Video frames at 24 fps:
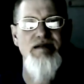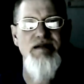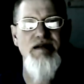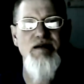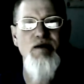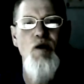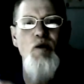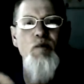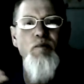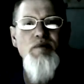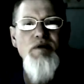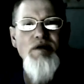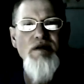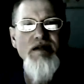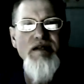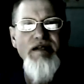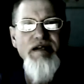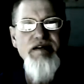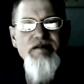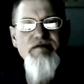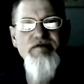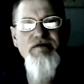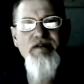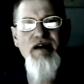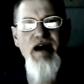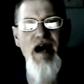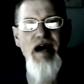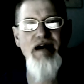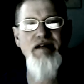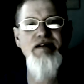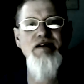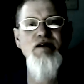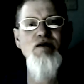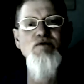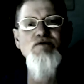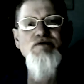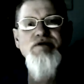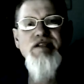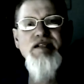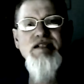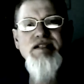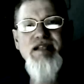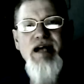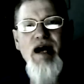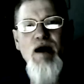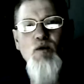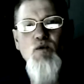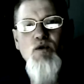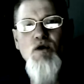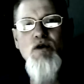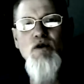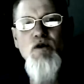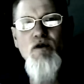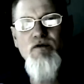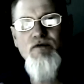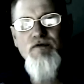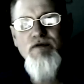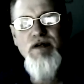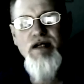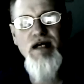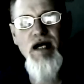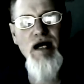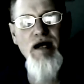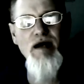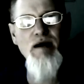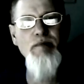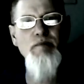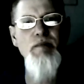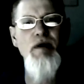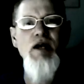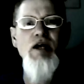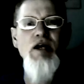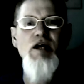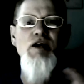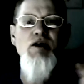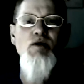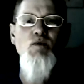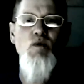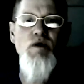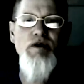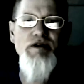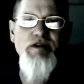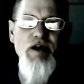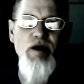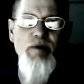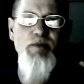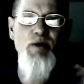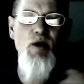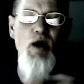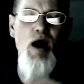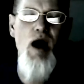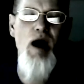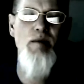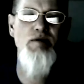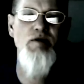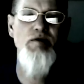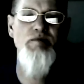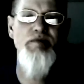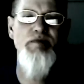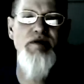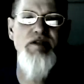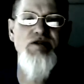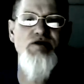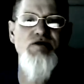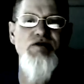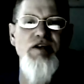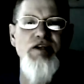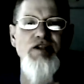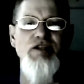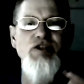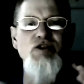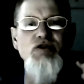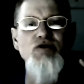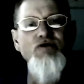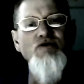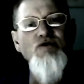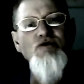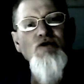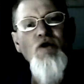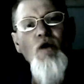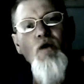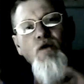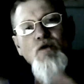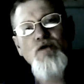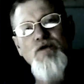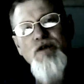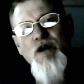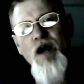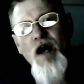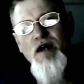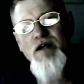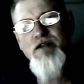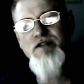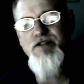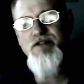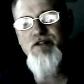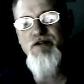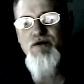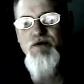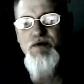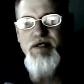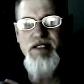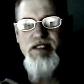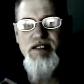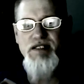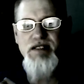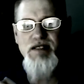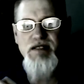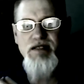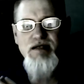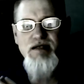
They don't believe that. They don't think that will overcome what their problem is. So they choose to hold on to it.